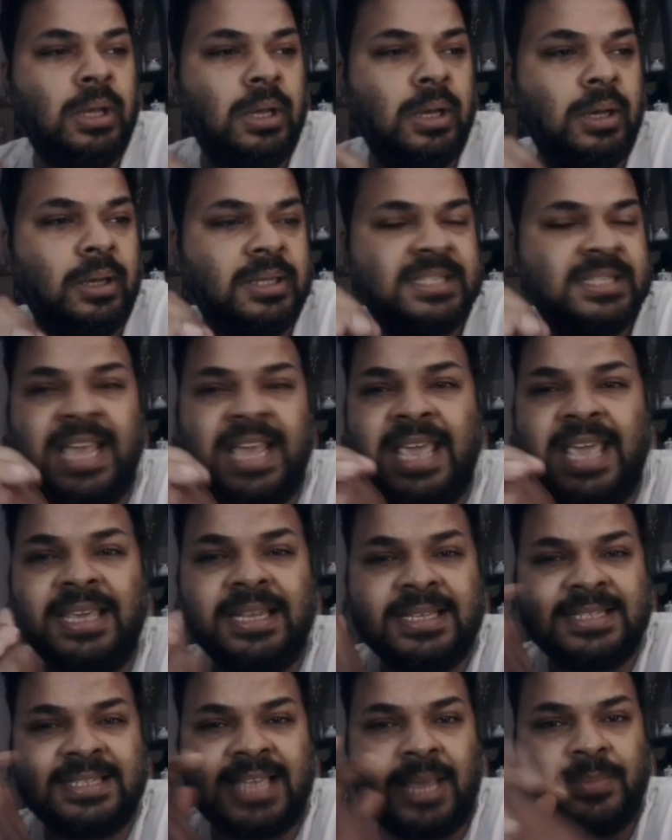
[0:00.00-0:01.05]
staying in the
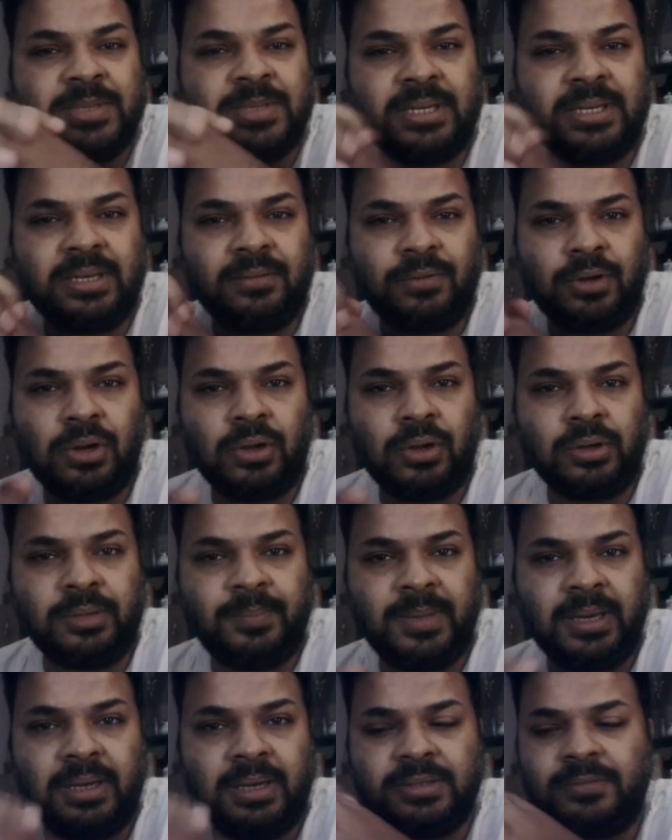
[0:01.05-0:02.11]
same city for long
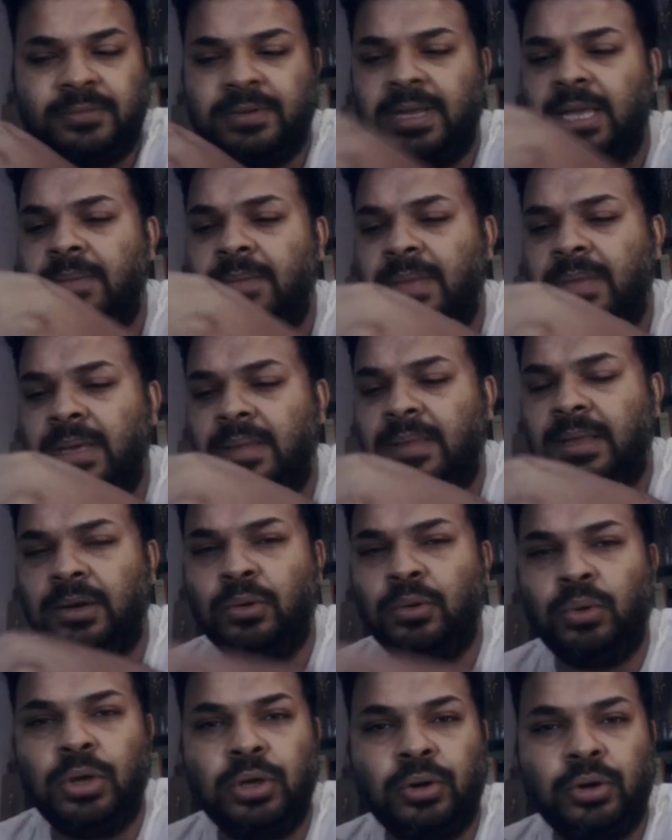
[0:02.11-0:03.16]
periods of time and then
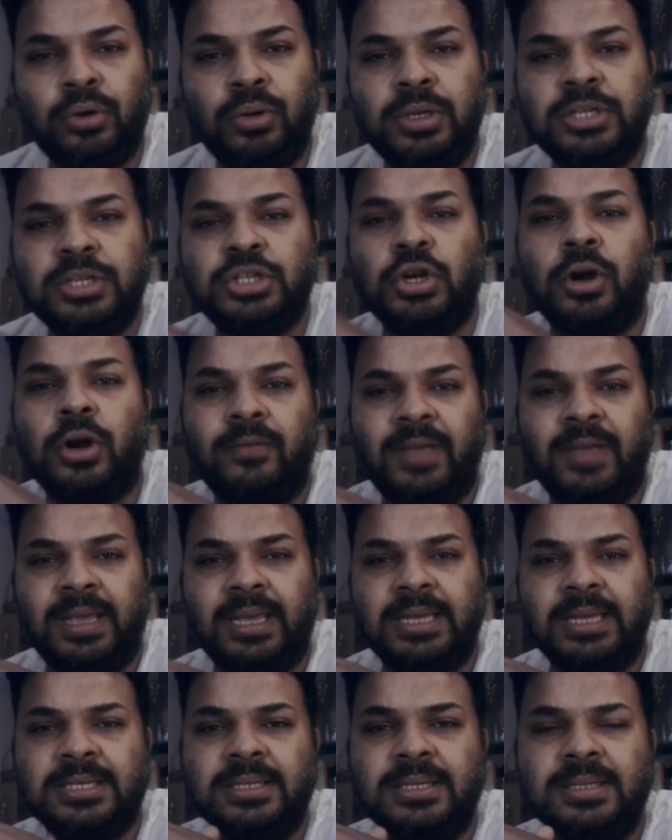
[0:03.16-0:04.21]
going on only short
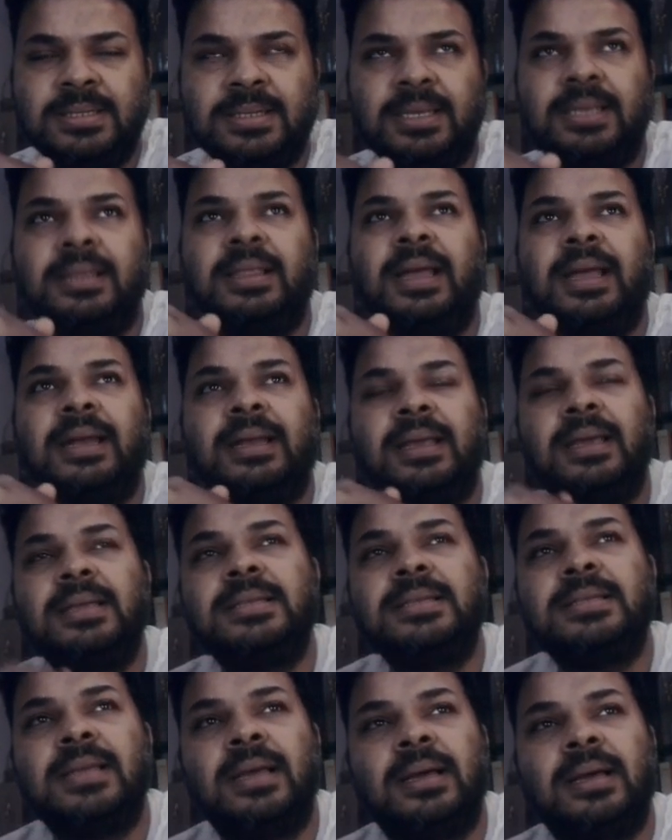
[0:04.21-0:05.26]
vacations, in that
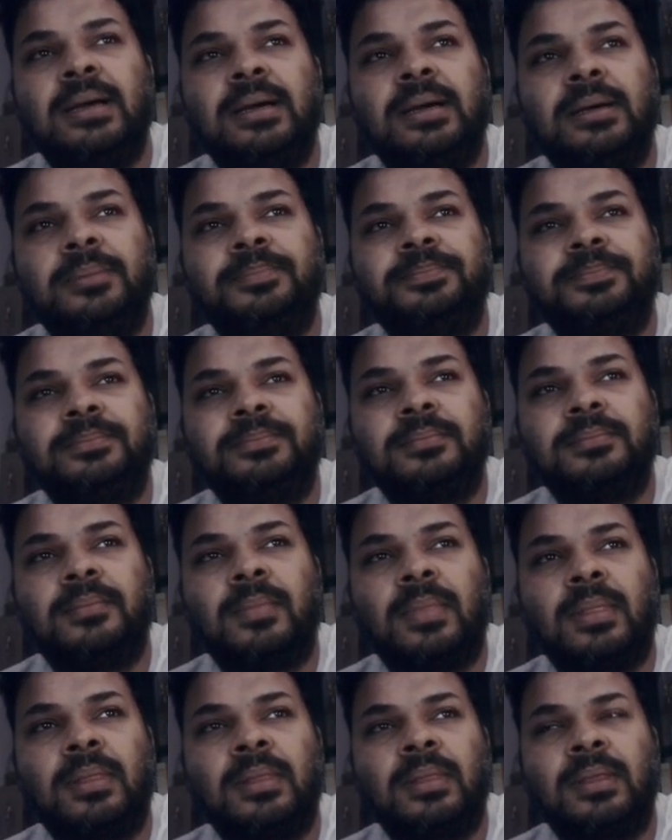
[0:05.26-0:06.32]
case,
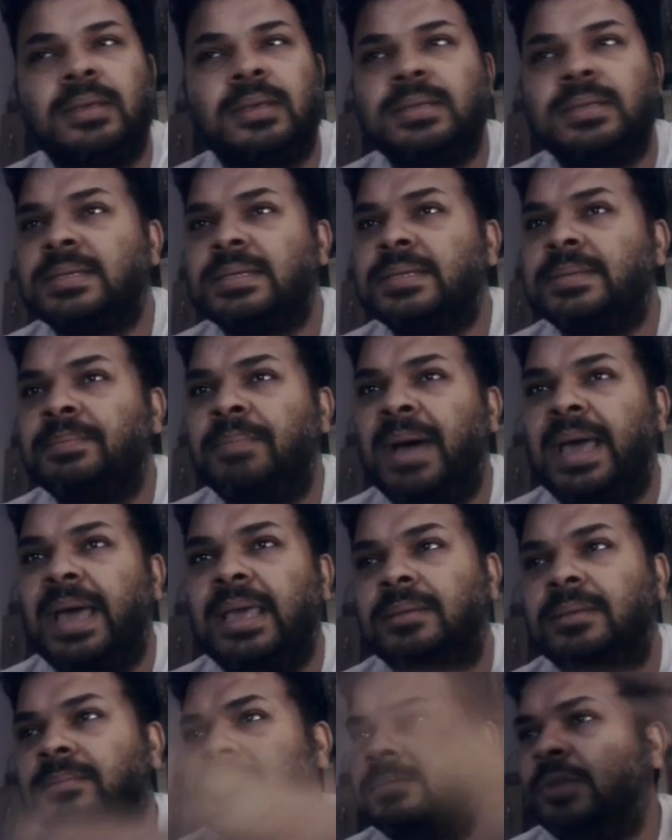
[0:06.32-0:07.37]
this
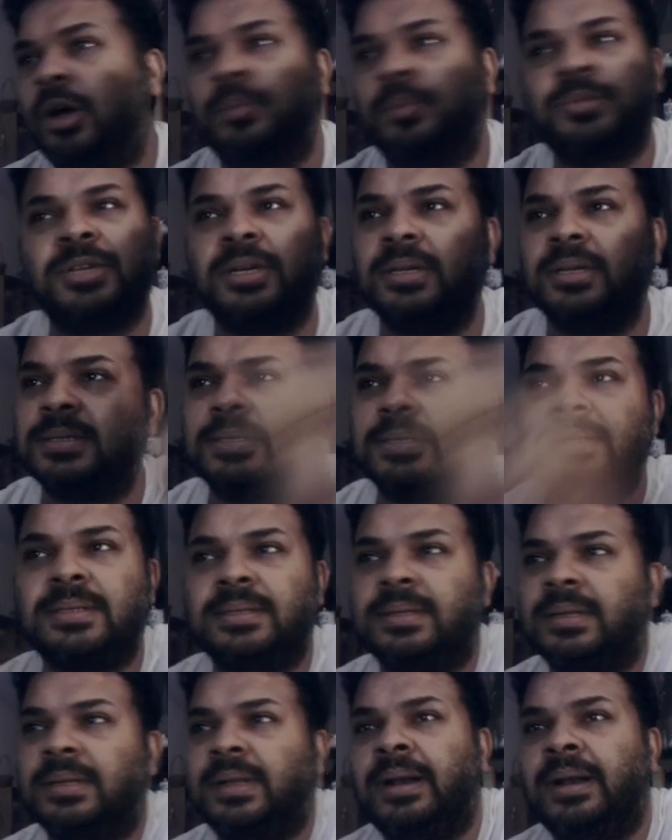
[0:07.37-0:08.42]
buy option is
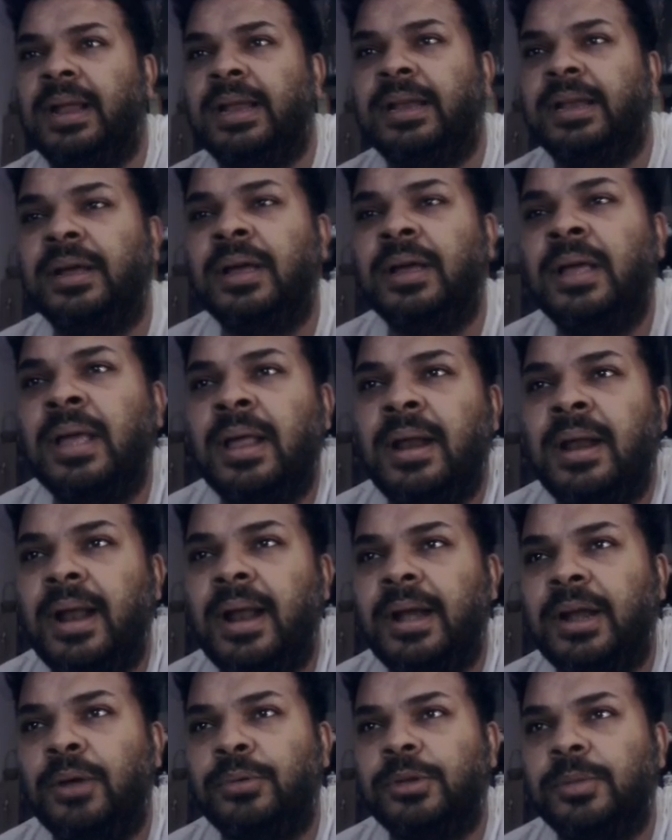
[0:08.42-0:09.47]
right
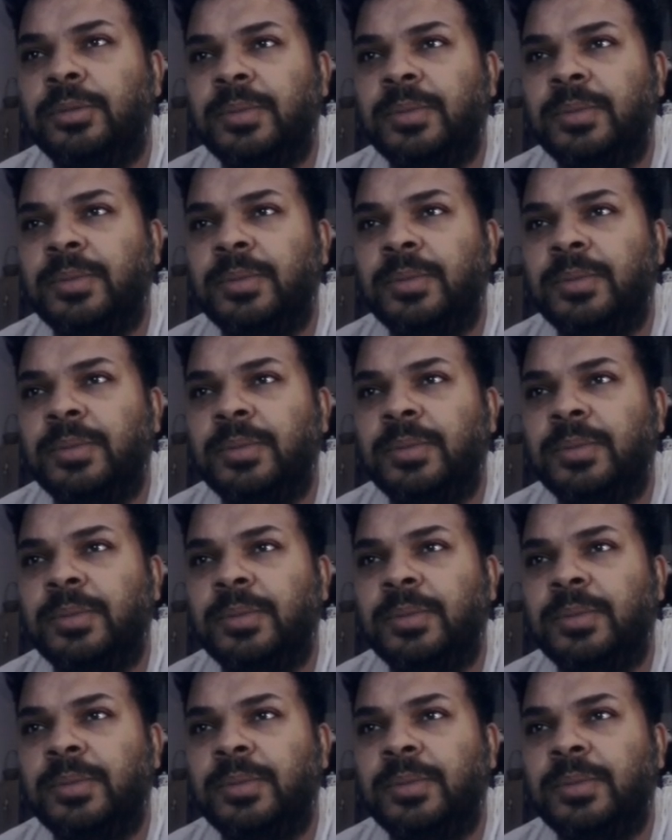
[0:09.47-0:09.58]
out the